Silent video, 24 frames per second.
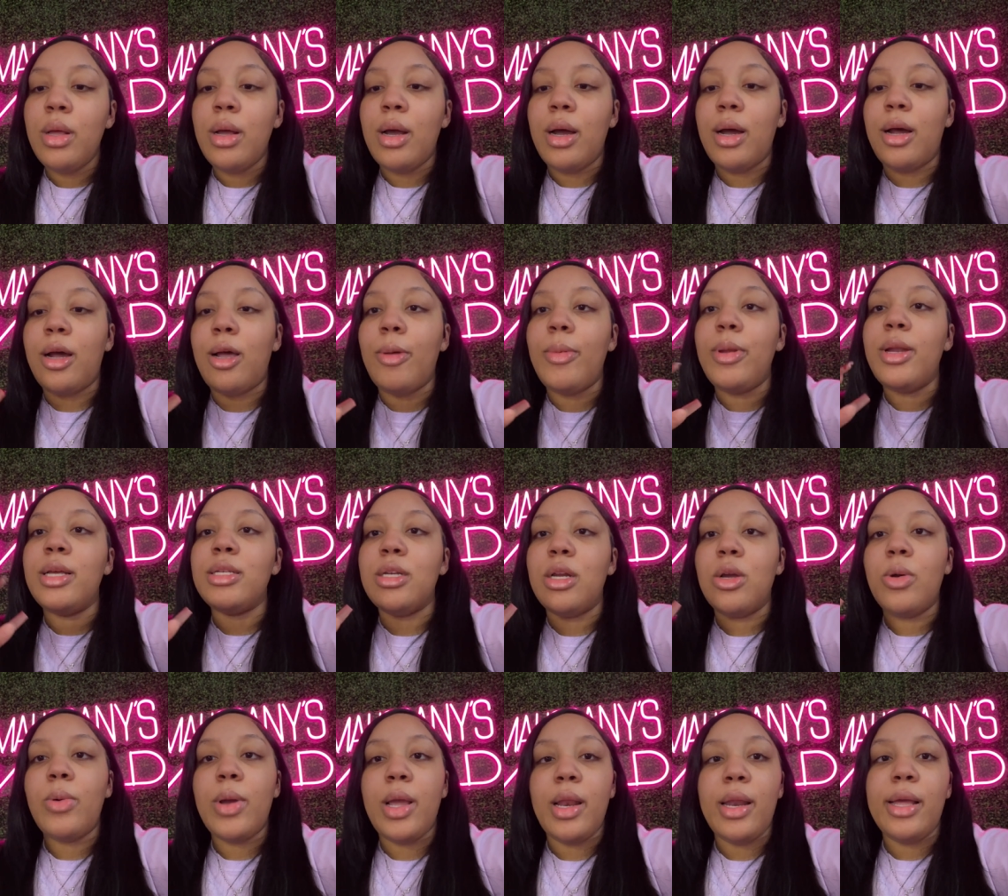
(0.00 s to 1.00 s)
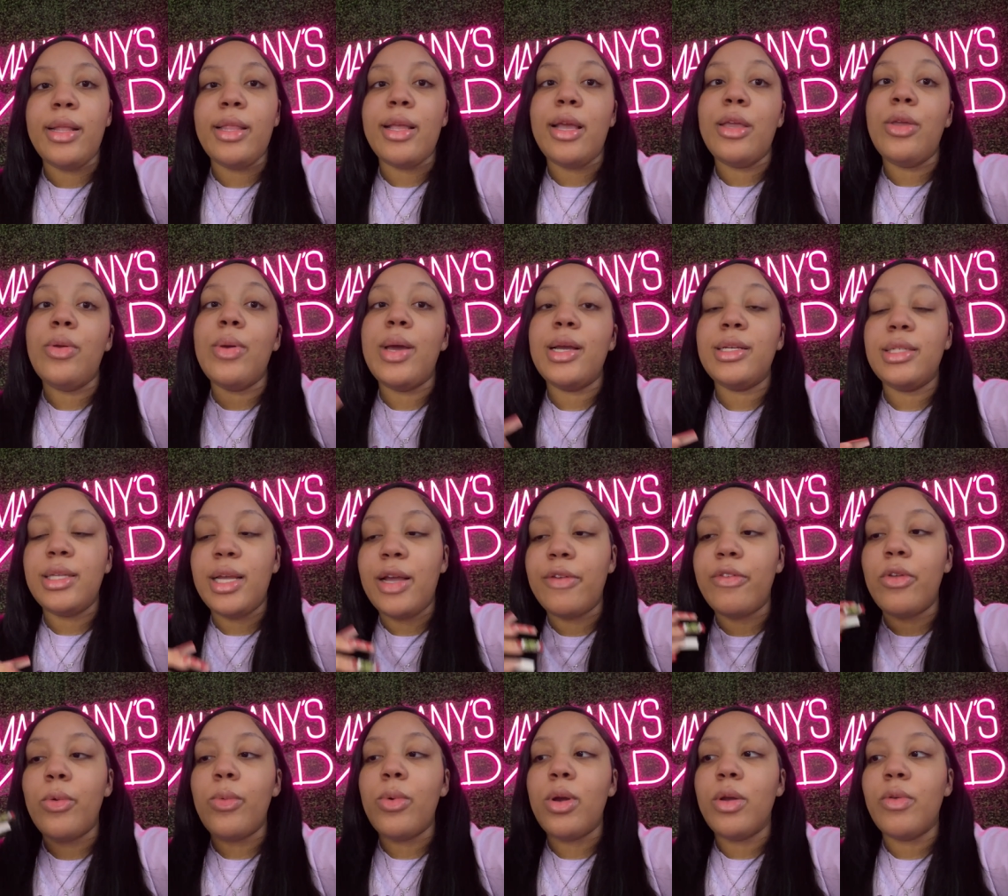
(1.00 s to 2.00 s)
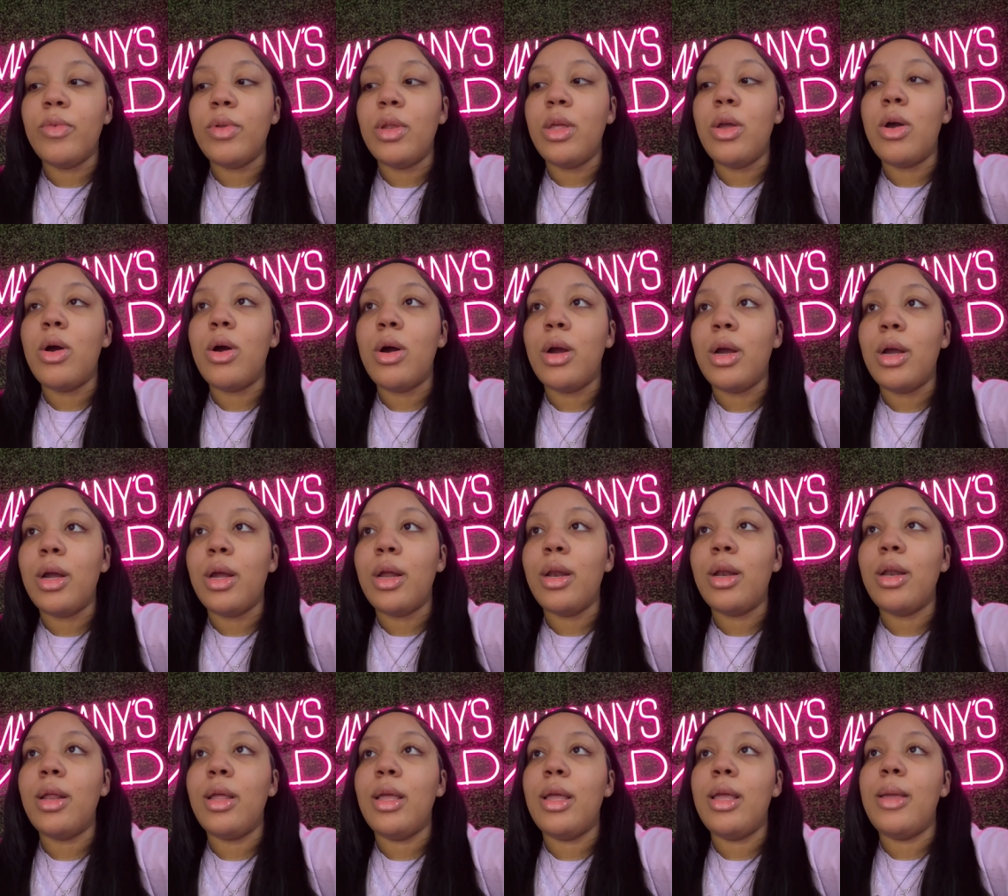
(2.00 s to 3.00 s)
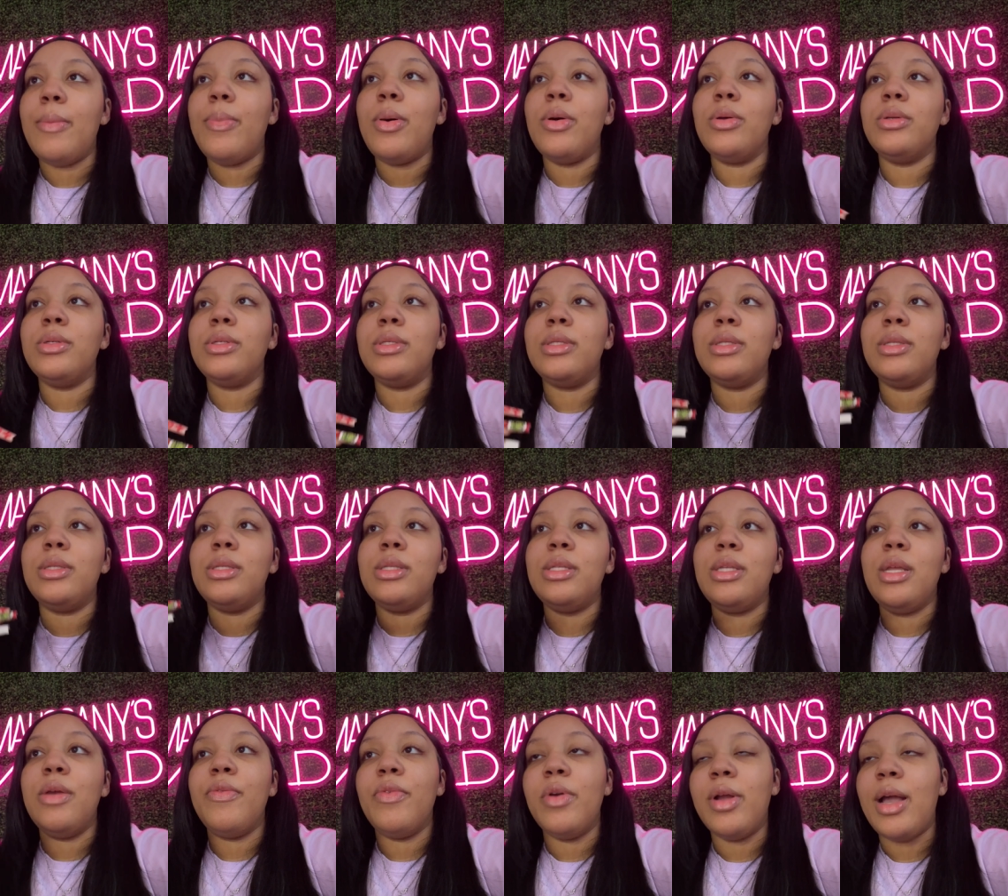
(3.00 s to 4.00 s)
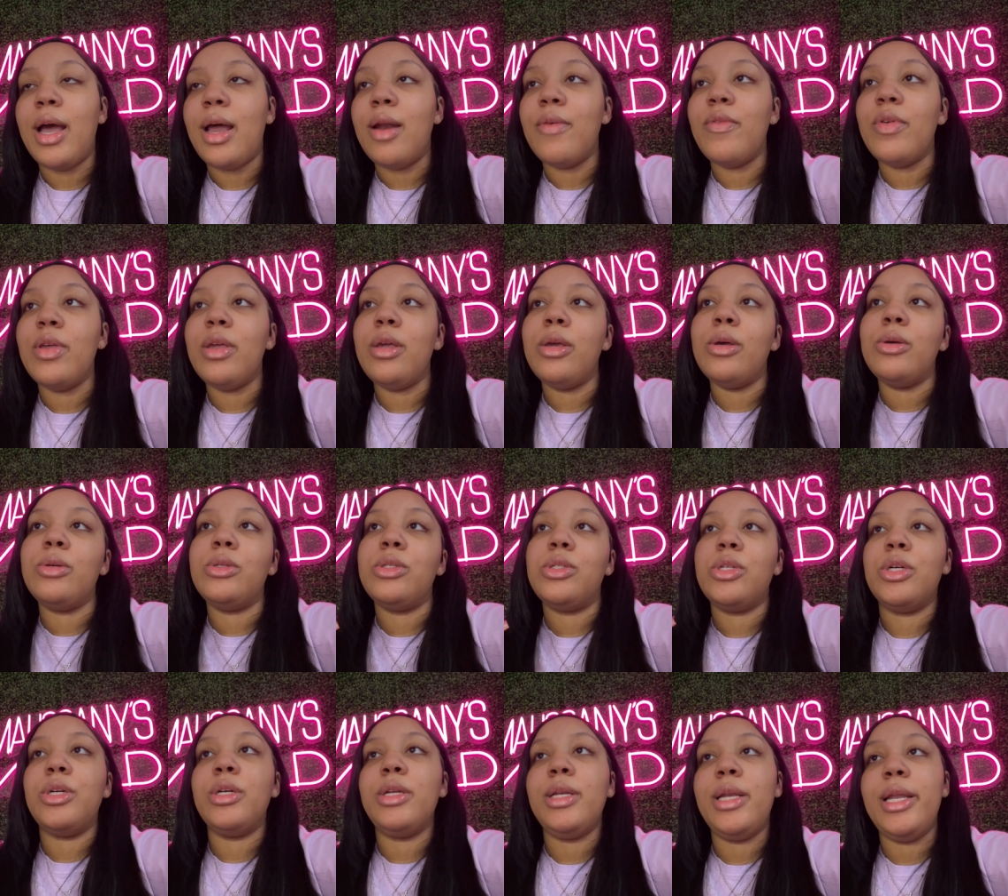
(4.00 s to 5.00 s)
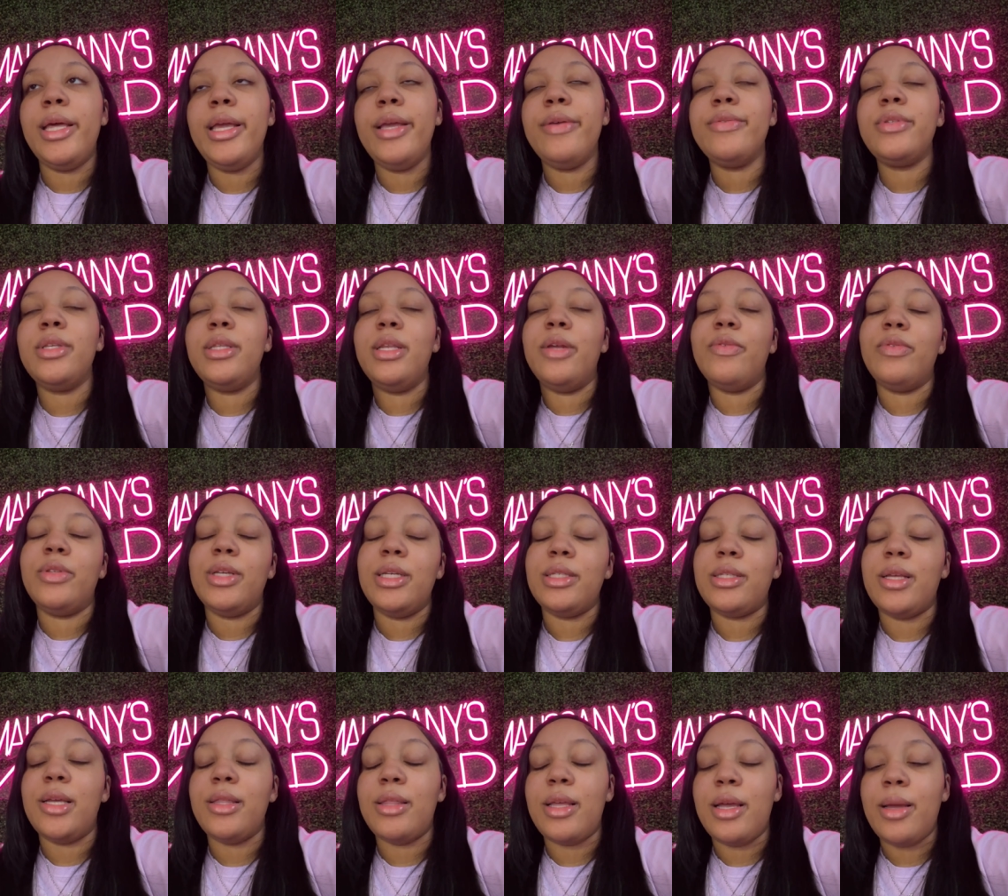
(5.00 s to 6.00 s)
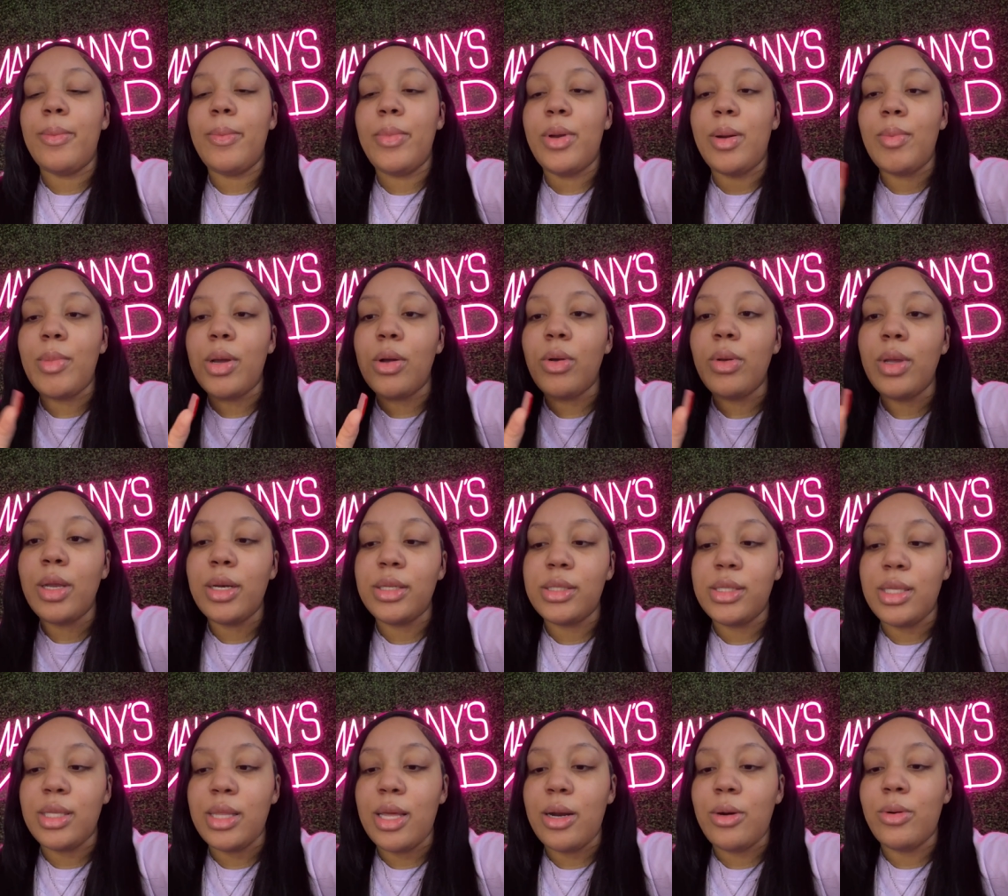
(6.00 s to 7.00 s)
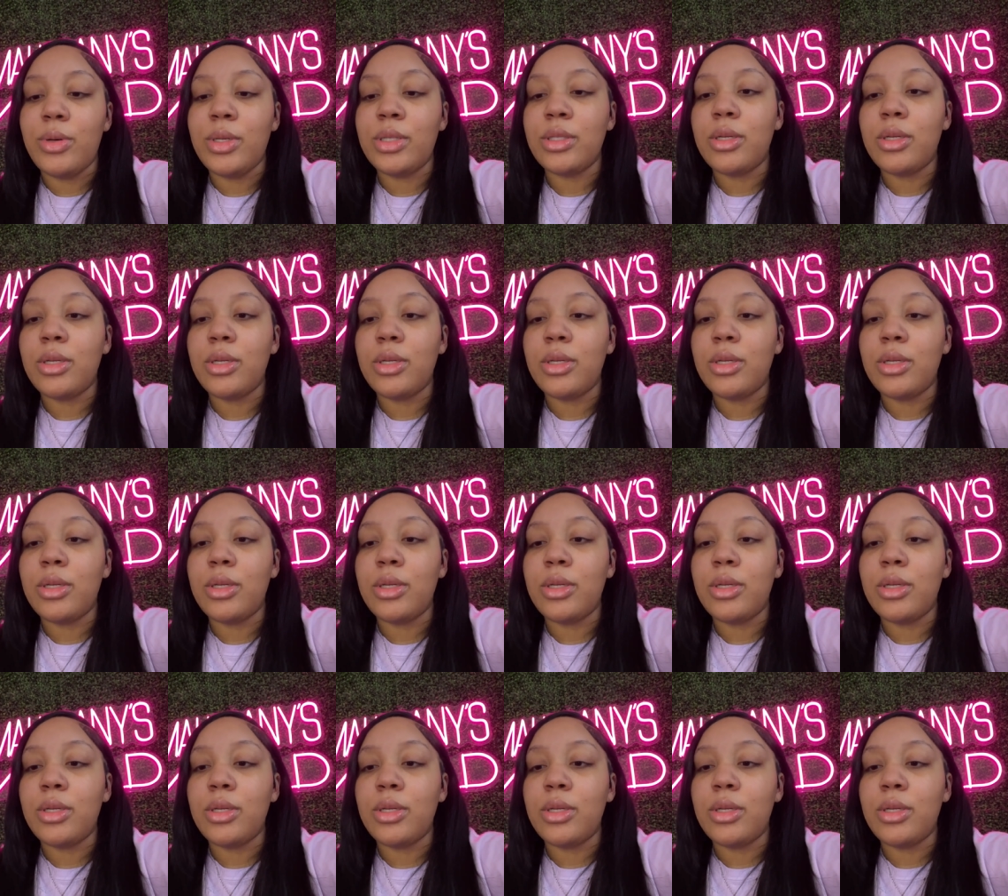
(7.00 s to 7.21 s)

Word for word: Um, it doesn't equate like that. You actually have to work really hard and post different kind of videos, certain links and different things like that. But I'm not gonna get into that on this